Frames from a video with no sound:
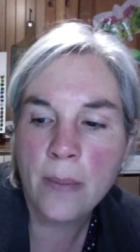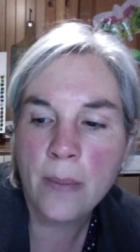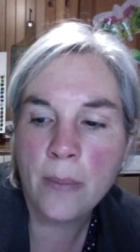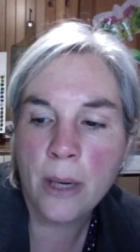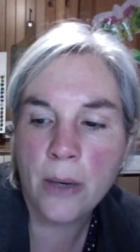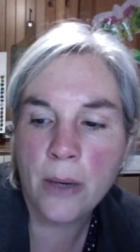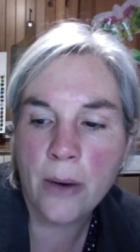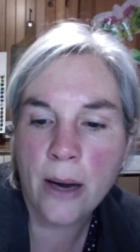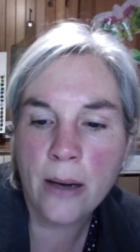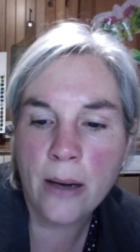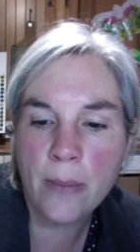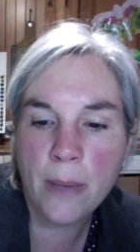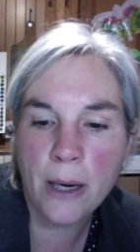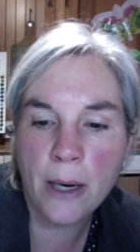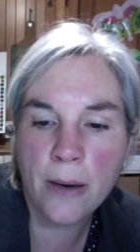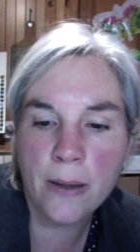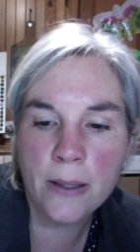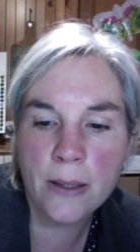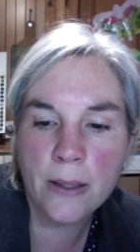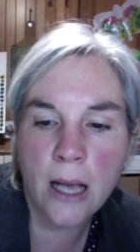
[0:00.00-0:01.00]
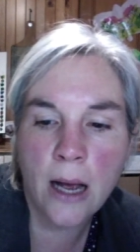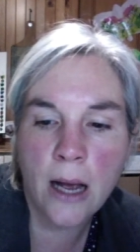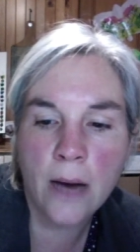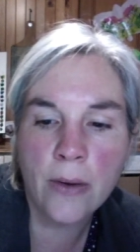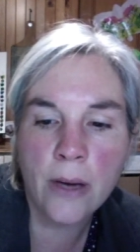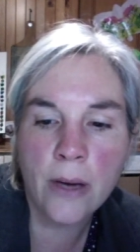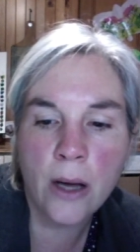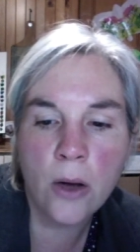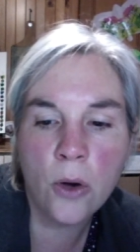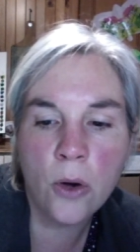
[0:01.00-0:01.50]
"My grandparents are
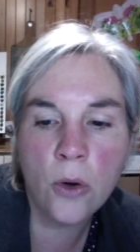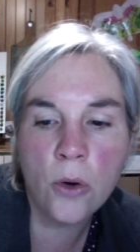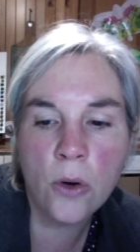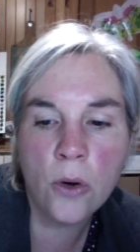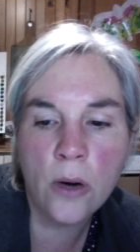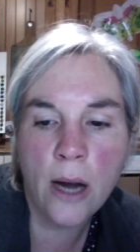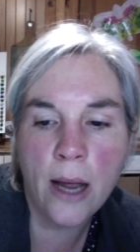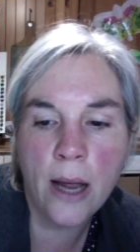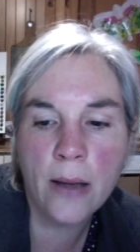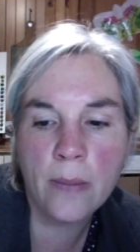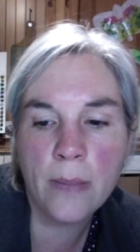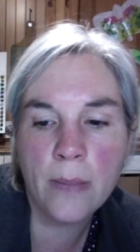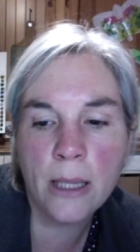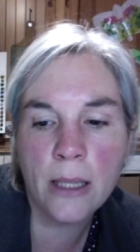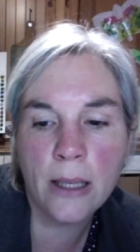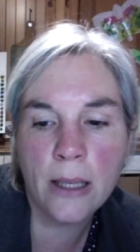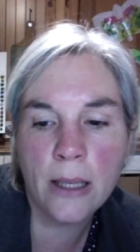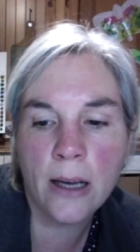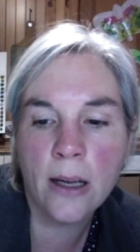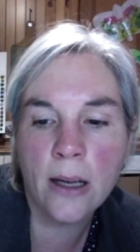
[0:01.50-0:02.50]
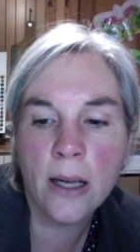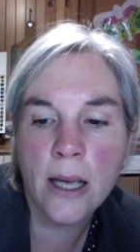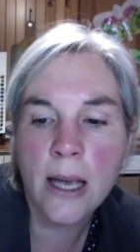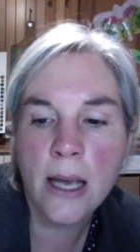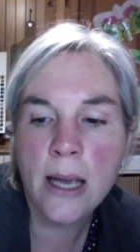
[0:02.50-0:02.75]
Nahor and Milcah.